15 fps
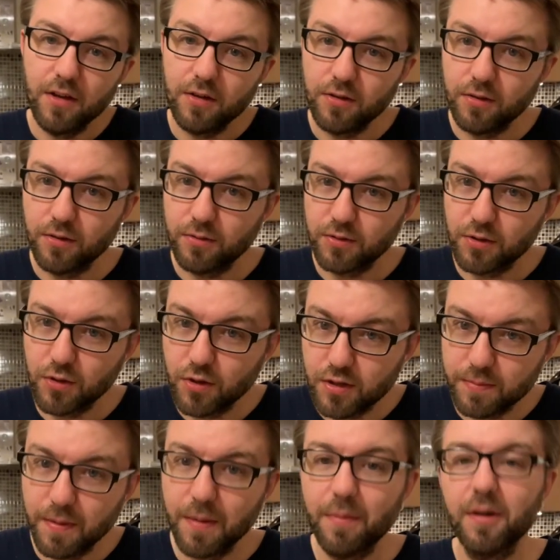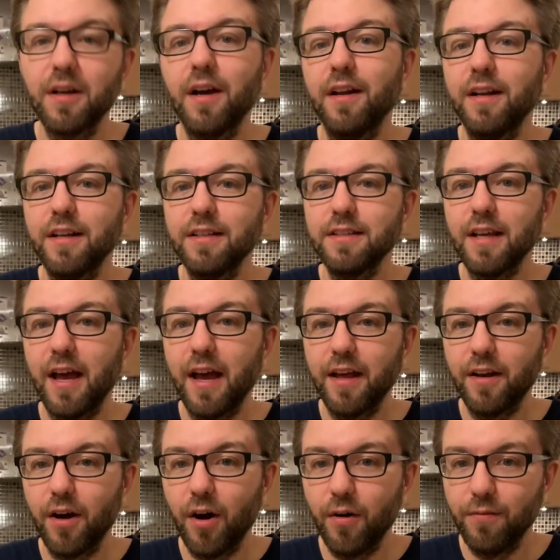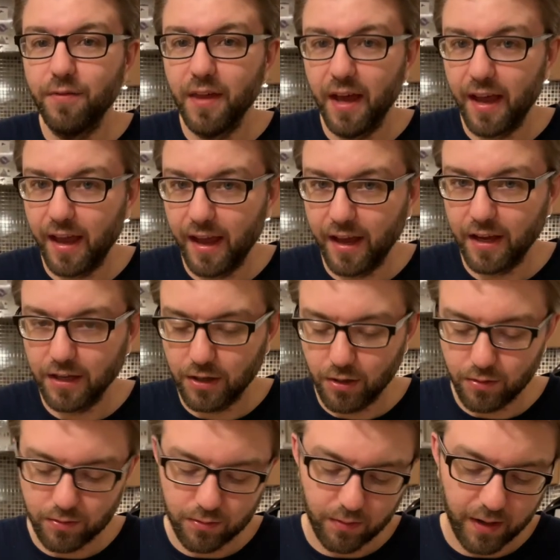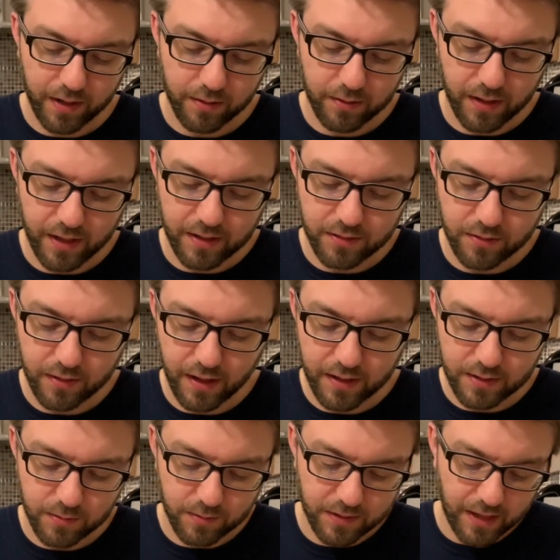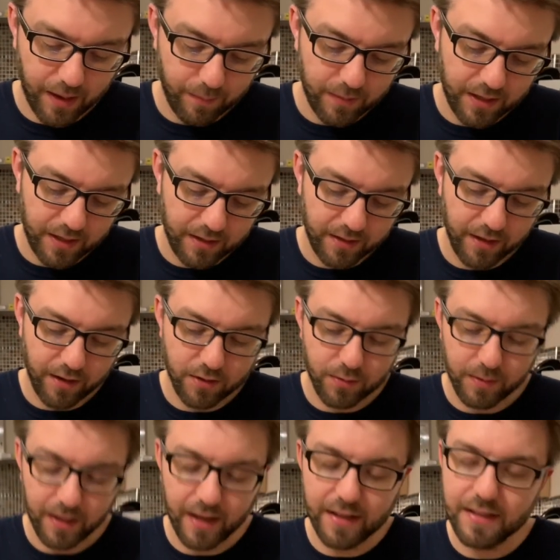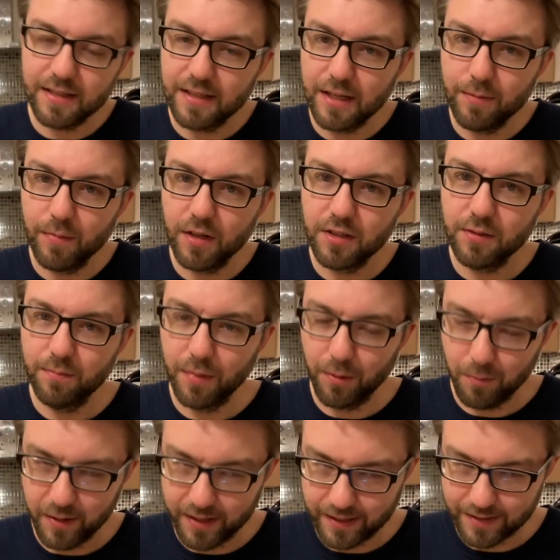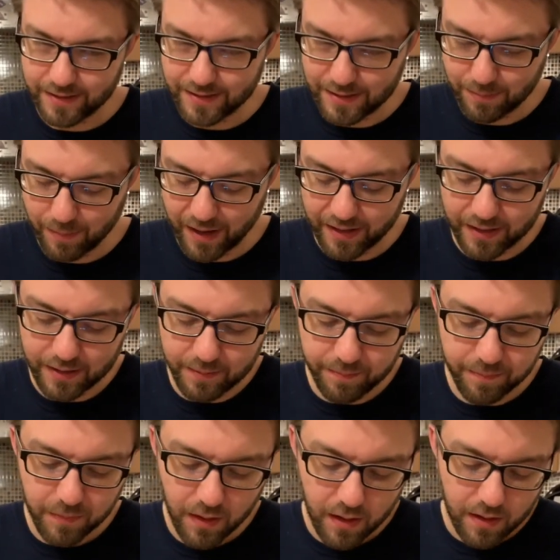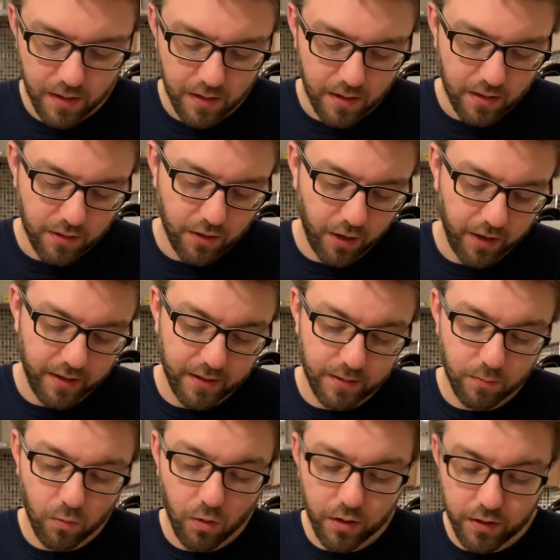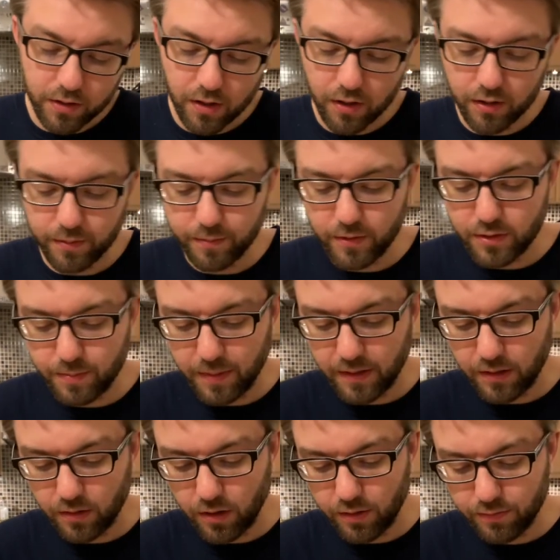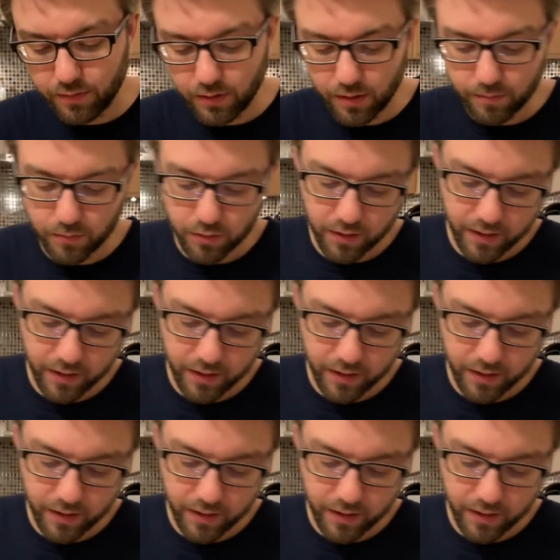those newspaper cuttings and of the egg yolk, right? Okay, so that's what's happening in there. So we can't see much, but we can smell it. Now in the water column, there's been an awful lot more